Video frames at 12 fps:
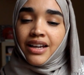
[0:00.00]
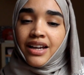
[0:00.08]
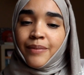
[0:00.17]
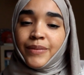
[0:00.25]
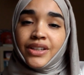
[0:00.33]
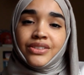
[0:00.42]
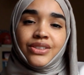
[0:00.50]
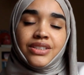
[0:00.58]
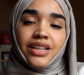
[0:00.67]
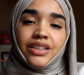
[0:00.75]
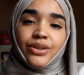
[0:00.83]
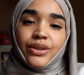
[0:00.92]
I'm here to
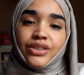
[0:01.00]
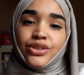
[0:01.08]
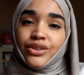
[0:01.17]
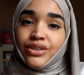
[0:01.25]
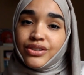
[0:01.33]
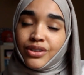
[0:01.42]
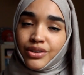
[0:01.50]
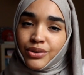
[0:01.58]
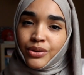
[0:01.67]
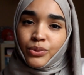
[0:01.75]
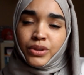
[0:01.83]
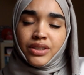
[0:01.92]
tell you that you're not
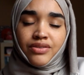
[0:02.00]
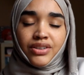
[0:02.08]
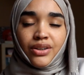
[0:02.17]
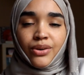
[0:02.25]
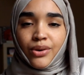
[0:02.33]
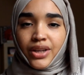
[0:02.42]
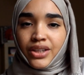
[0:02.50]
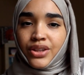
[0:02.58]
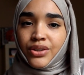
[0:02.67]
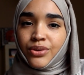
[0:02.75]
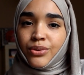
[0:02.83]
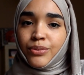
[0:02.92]
alone. Whatever you're going
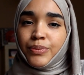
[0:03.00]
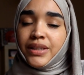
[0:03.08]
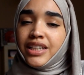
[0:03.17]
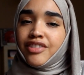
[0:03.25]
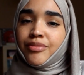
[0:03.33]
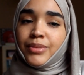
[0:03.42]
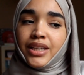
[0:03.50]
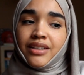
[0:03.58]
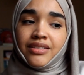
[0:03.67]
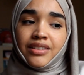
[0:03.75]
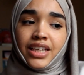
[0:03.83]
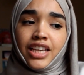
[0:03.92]
through, believe me,
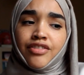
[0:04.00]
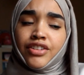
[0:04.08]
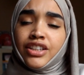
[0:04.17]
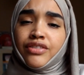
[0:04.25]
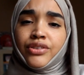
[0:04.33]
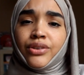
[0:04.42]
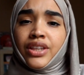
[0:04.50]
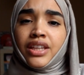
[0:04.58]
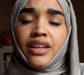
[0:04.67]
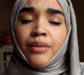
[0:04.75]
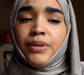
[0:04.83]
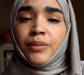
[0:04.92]
even if you think
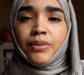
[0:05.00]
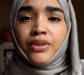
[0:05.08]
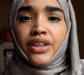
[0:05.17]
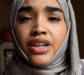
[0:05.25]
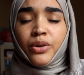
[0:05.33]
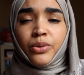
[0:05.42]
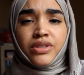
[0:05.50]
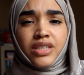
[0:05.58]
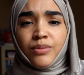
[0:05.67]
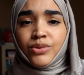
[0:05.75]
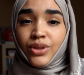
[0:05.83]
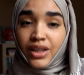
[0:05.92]
there are people there who
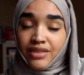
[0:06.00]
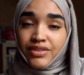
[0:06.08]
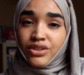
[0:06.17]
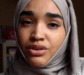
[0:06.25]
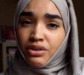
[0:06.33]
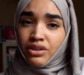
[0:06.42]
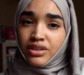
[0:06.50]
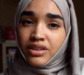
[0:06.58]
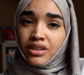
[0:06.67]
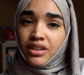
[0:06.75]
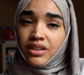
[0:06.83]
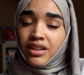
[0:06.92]
seem to have it all,
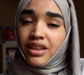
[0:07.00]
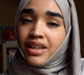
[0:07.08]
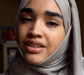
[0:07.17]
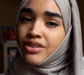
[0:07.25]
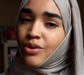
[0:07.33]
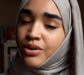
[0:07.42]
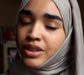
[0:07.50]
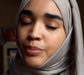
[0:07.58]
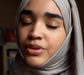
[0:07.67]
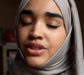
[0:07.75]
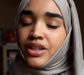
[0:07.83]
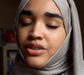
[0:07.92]
they're only
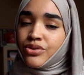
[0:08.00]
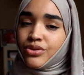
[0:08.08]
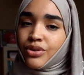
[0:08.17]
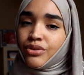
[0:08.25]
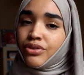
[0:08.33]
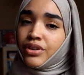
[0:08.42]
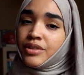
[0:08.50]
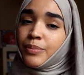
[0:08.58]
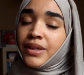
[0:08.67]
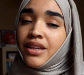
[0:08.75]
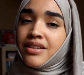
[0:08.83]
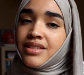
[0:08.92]
putting a strong front,
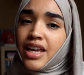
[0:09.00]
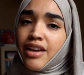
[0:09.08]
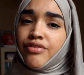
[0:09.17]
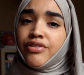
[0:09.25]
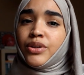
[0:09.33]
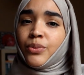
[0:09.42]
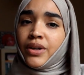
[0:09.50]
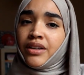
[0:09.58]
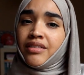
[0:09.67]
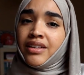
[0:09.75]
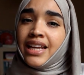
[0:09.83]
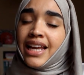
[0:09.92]
because everyone
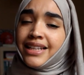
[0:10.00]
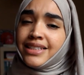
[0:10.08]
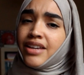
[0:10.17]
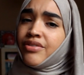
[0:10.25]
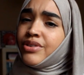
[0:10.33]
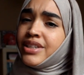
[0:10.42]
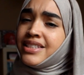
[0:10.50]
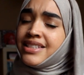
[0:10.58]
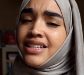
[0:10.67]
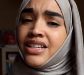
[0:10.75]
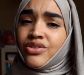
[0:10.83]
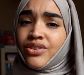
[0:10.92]
at every
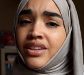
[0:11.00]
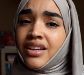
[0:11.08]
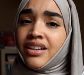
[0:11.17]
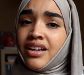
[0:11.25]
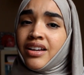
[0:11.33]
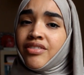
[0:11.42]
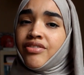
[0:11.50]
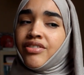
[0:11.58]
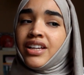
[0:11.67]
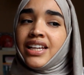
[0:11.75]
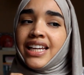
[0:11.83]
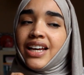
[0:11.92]
stage in their life,
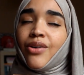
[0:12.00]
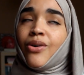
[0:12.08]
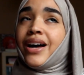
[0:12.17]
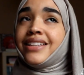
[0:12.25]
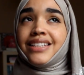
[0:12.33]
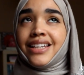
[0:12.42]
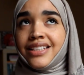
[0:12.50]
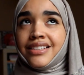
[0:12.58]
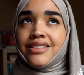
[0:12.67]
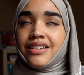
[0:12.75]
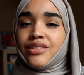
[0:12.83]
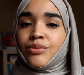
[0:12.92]
or at any
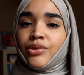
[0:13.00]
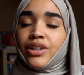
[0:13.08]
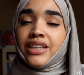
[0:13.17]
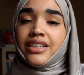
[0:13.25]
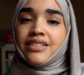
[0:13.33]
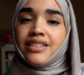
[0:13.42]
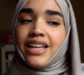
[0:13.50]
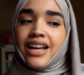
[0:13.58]
stage more like it,